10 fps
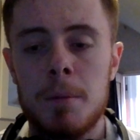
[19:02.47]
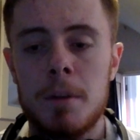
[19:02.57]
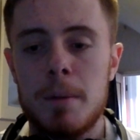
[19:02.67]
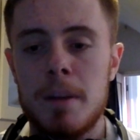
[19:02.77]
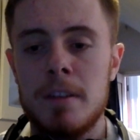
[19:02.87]

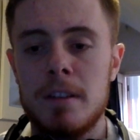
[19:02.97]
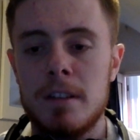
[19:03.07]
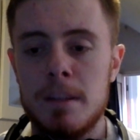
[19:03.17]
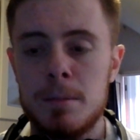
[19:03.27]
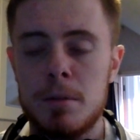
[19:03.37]
going to
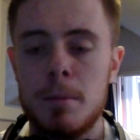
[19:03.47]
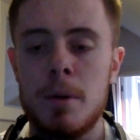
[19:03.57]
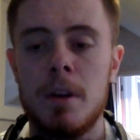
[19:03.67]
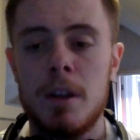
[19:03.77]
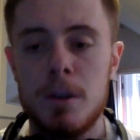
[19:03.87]
basically
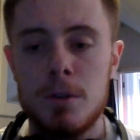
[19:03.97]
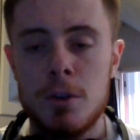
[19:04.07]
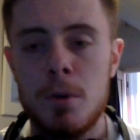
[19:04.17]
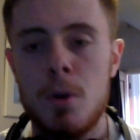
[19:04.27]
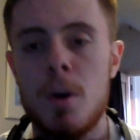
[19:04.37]
promote a
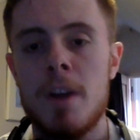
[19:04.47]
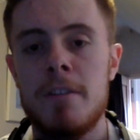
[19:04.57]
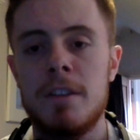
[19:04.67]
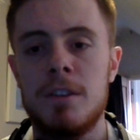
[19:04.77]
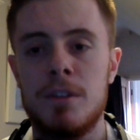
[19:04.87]
YouTuber who I
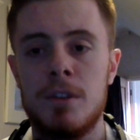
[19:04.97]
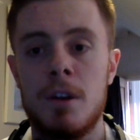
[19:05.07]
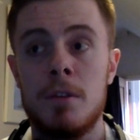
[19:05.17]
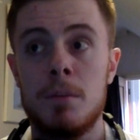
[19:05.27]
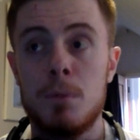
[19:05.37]
think
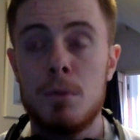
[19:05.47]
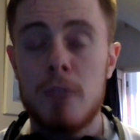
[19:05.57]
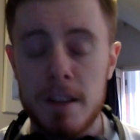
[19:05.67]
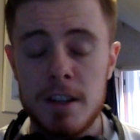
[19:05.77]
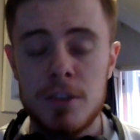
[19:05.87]
deserves more
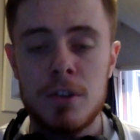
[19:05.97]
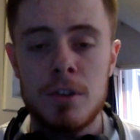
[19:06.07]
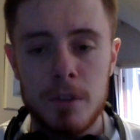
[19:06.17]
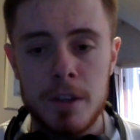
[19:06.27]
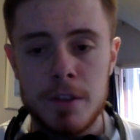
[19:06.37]

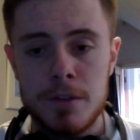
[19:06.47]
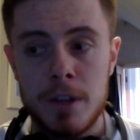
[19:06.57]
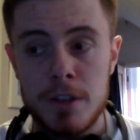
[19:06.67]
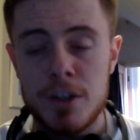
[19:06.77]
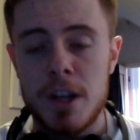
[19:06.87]
recognition
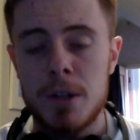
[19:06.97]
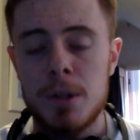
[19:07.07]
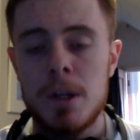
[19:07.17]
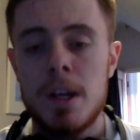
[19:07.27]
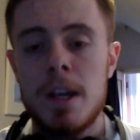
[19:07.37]
for their
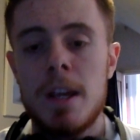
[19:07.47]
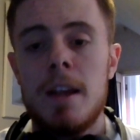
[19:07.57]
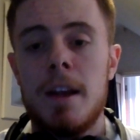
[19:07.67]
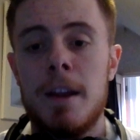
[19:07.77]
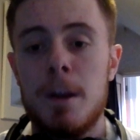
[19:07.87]
channel,
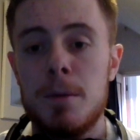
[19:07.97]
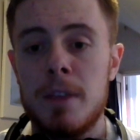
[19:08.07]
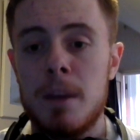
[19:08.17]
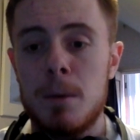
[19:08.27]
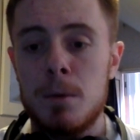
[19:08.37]
and hopefully
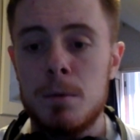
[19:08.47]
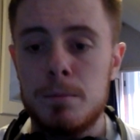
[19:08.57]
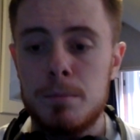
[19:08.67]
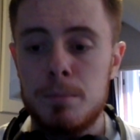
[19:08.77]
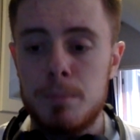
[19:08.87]
that will
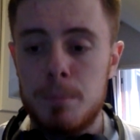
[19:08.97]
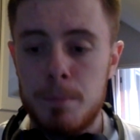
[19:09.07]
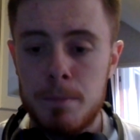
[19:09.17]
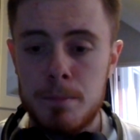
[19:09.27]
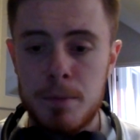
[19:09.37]

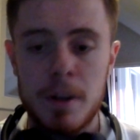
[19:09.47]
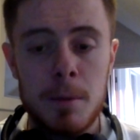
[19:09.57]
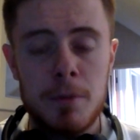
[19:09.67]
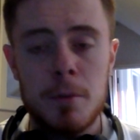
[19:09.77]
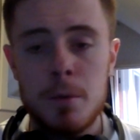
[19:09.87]
bring them
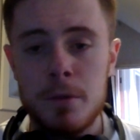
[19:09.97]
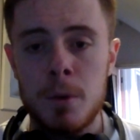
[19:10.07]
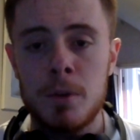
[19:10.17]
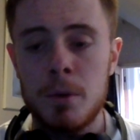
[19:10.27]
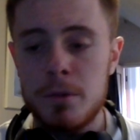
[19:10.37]
a few more
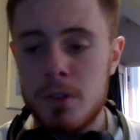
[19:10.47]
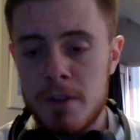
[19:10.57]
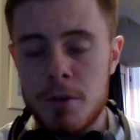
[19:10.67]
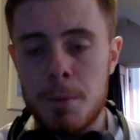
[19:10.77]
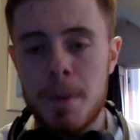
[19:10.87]
viewers. Obviously I
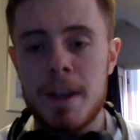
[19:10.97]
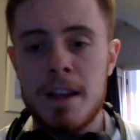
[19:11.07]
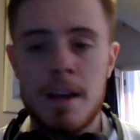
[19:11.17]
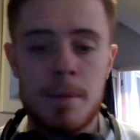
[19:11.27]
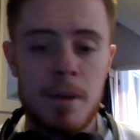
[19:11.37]
haven't got many
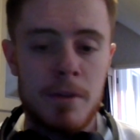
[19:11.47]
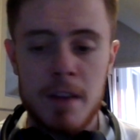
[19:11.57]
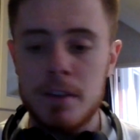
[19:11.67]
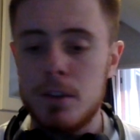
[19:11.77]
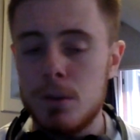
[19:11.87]
yet, but if I
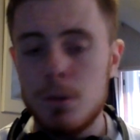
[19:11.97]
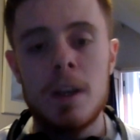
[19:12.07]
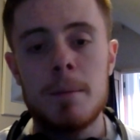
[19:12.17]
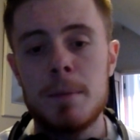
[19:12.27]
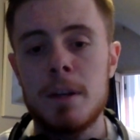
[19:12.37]
ever do
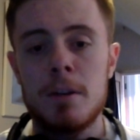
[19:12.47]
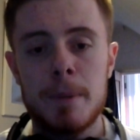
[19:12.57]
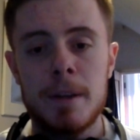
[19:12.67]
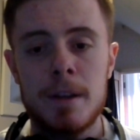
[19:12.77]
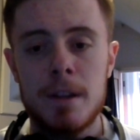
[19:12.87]
get bigger and
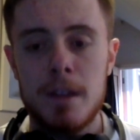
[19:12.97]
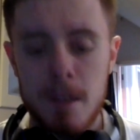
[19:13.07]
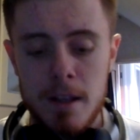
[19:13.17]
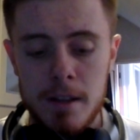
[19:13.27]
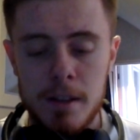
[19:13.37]
bigger,
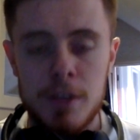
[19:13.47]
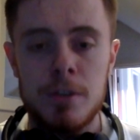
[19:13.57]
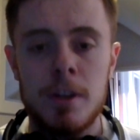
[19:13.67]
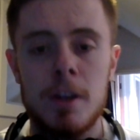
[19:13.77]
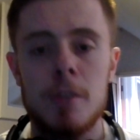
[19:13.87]
this
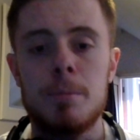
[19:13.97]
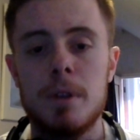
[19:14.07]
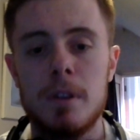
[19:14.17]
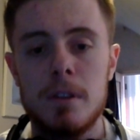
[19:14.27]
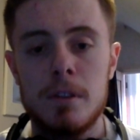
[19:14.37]
should help
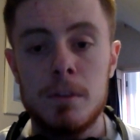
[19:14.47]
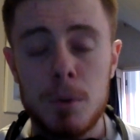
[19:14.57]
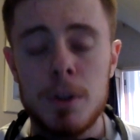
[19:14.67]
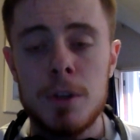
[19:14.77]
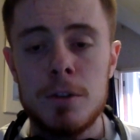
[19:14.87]

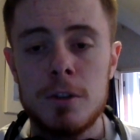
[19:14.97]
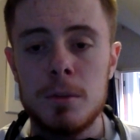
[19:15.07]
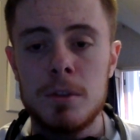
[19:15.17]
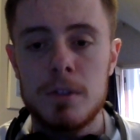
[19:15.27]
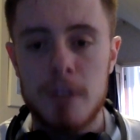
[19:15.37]
smaller
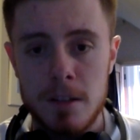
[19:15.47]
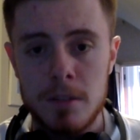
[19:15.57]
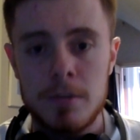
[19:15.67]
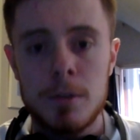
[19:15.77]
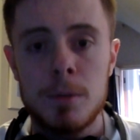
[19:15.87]
YouTubers gain
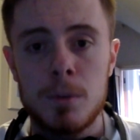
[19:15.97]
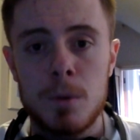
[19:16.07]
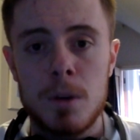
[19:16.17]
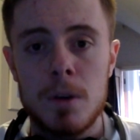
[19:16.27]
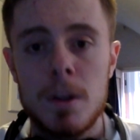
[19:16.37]
some viewers as
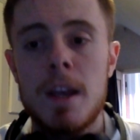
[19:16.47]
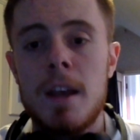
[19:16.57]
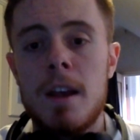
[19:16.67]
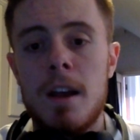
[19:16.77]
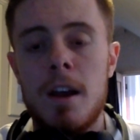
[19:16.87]
well.
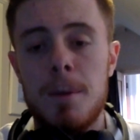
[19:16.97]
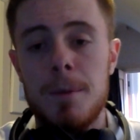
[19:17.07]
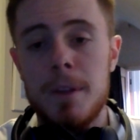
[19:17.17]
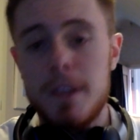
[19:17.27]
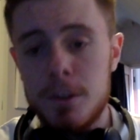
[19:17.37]

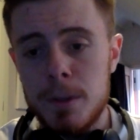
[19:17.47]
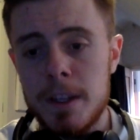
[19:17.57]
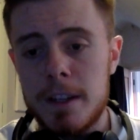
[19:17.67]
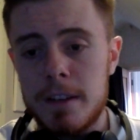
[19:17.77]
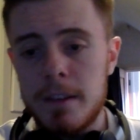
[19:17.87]
And this
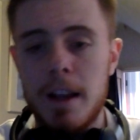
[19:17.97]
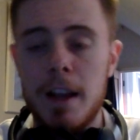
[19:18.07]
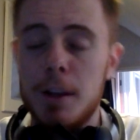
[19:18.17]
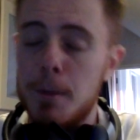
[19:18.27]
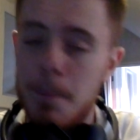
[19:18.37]
week,
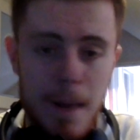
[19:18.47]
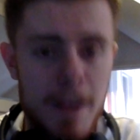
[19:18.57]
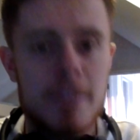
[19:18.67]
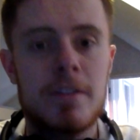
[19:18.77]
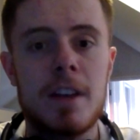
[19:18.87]
you may
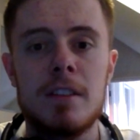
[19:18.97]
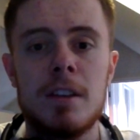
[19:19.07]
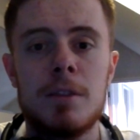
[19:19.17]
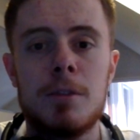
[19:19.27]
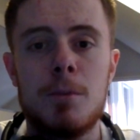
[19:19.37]
have guessed
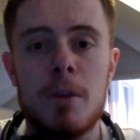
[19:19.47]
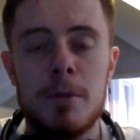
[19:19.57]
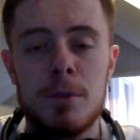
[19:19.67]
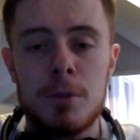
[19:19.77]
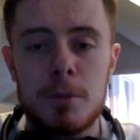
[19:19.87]
it from what I've
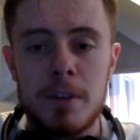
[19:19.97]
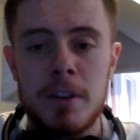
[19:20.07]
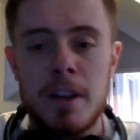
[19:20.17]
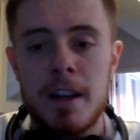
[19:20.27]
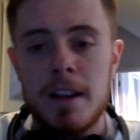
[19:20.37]
been talking about
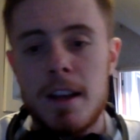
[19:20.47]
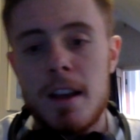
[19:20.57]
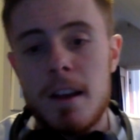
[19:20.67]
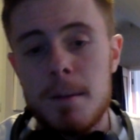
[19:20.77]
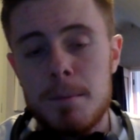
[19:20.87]
today,
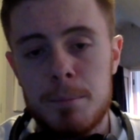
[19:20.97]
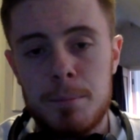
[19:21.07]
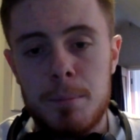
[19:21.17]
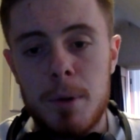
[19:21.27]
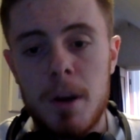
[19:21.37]

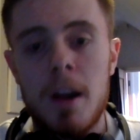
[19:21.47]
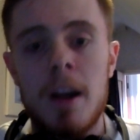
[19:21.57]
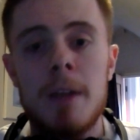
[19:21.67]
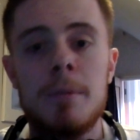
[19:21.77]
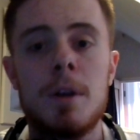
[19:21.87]
but
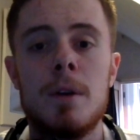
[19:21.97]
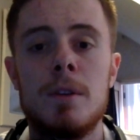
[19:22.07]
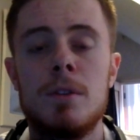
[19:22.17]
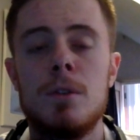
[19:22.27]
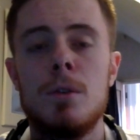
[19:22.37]
I am
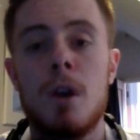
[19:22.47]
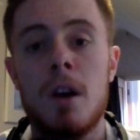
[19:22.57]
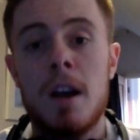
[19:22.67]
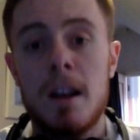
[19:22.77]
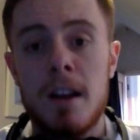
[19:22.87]
going to
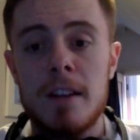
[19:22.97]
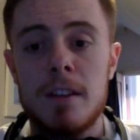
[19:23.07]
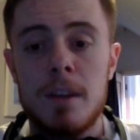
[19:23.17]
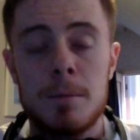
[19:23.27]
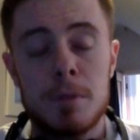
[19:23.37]
highlight
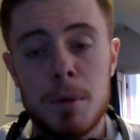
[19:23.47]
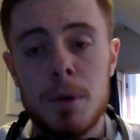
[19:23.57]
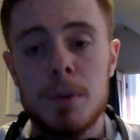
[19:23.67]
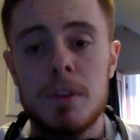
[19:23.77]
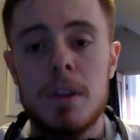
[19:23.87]
and
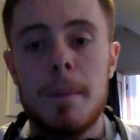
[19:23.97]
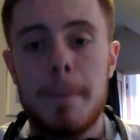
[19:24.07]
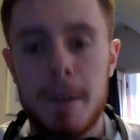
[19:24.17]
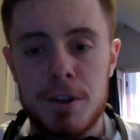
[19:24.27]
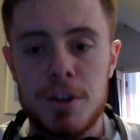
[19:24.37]
promote
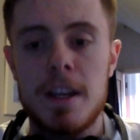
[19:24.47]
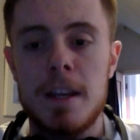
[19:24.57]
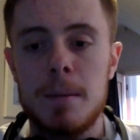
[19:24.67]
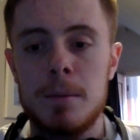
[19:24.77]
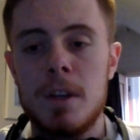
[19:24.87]
Bashy
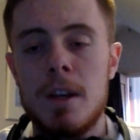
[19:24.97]
Games.